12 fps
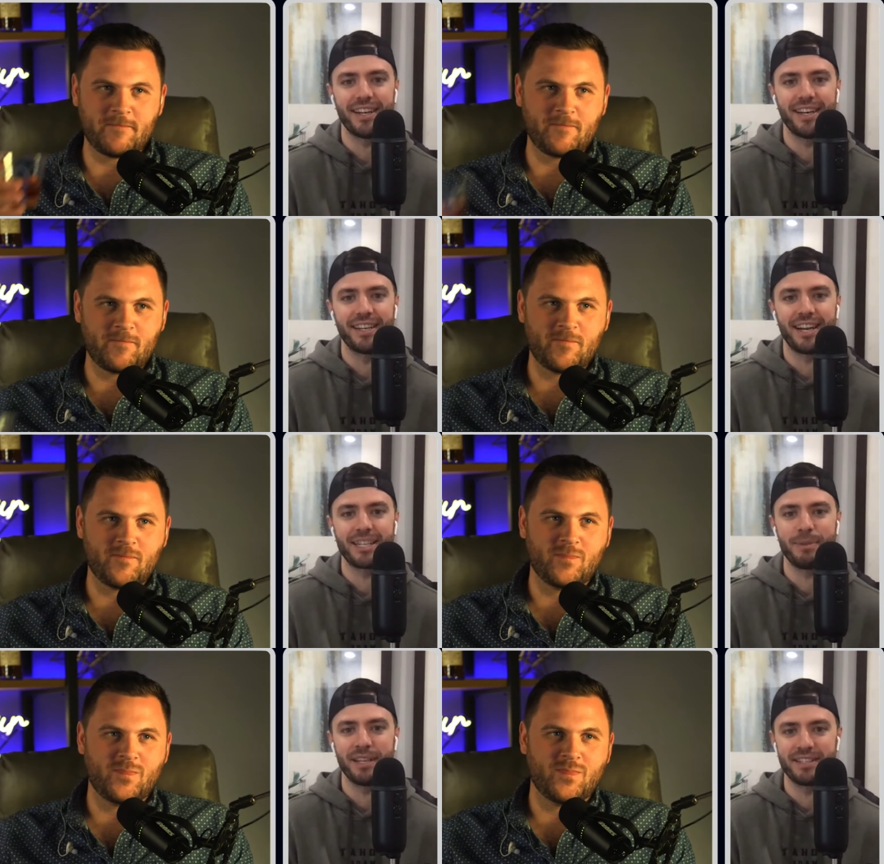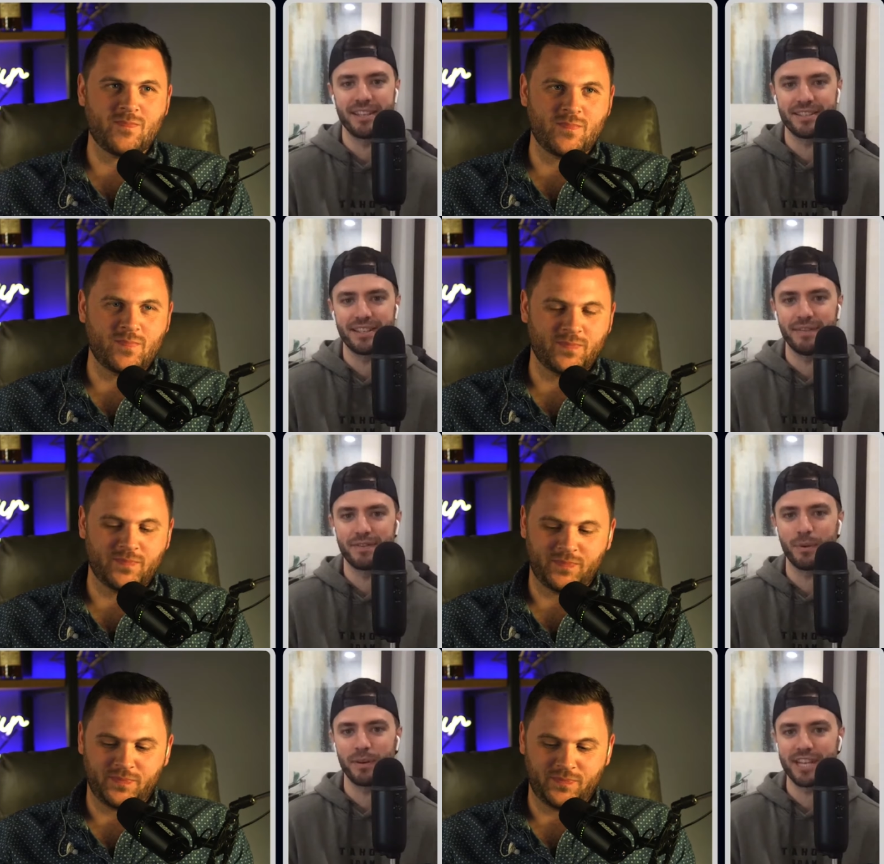Speaker 1: Uh, not to be
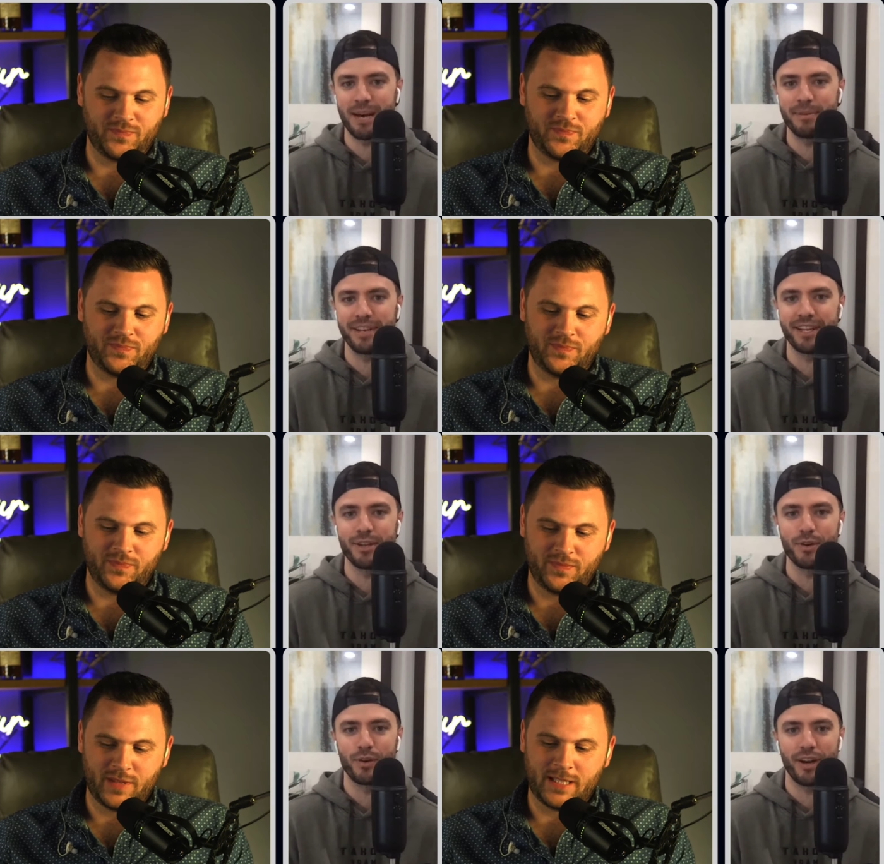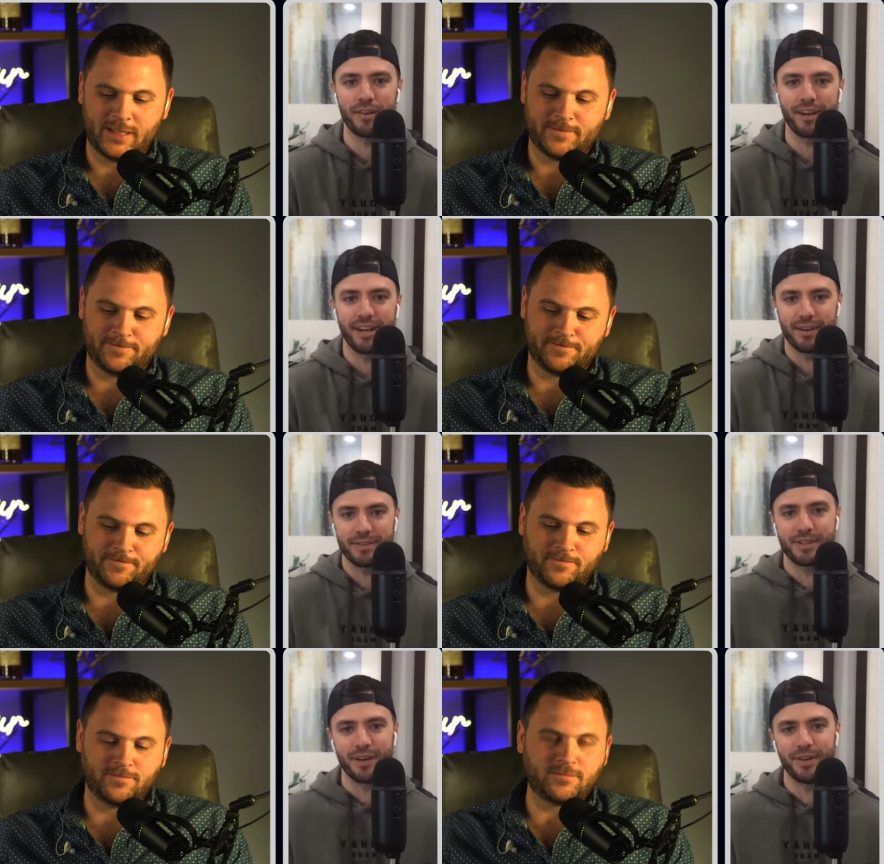insensitive to what's happening in Ukraine right
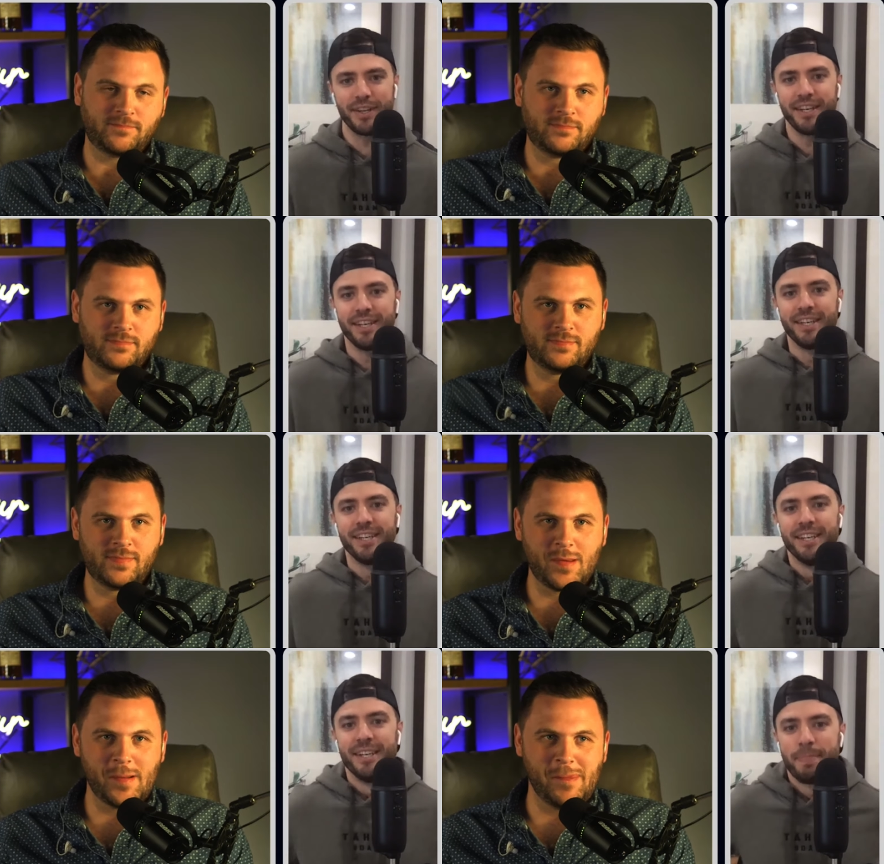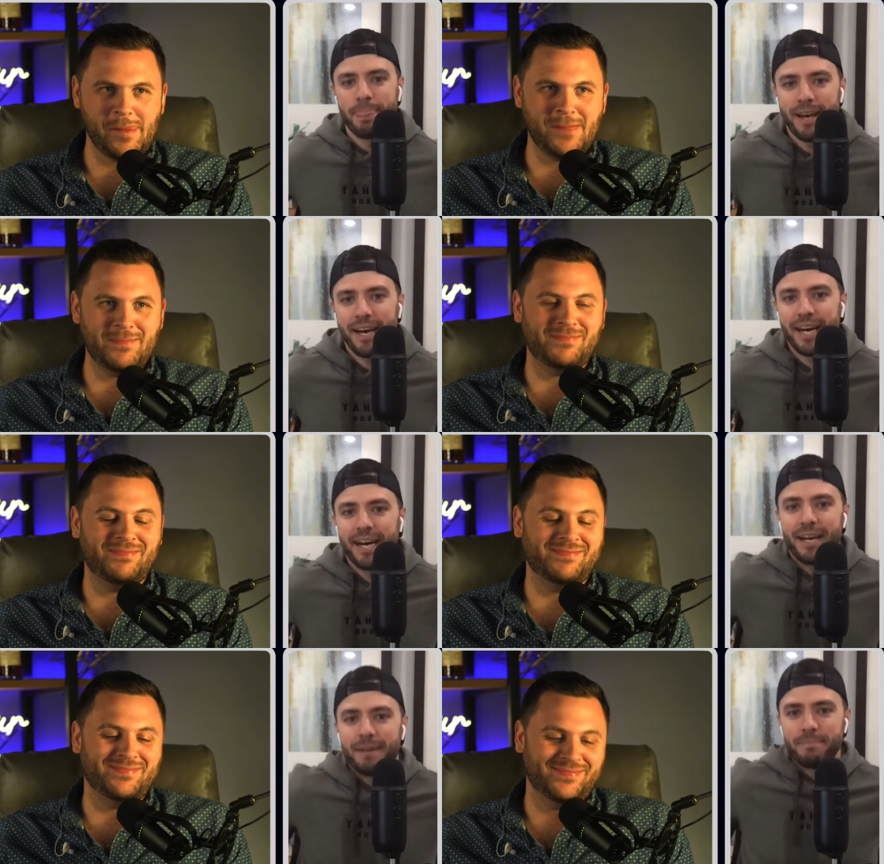now. So,
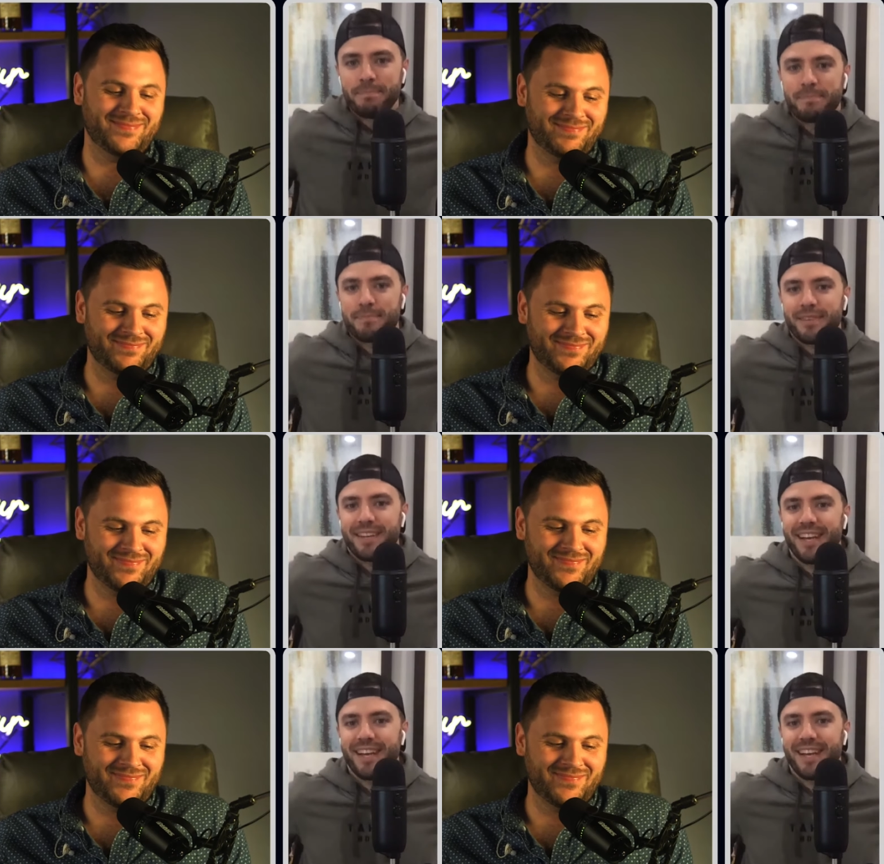um,